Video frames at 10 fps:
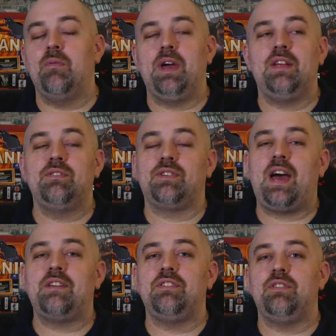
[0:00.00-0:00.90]
but Angels
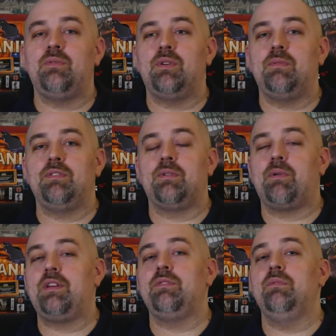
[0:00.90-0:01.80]
Ashes is one of the most
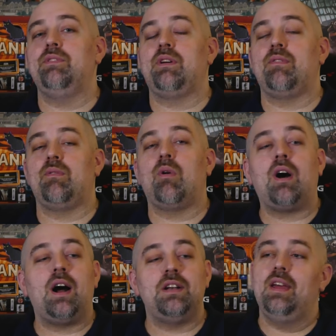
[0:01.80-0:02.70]
depressing movies I've ever
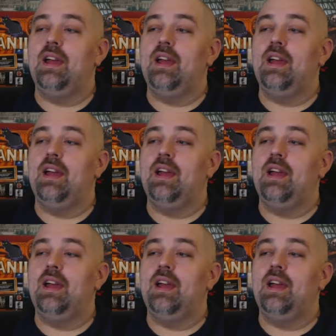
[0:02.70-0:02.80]
watched.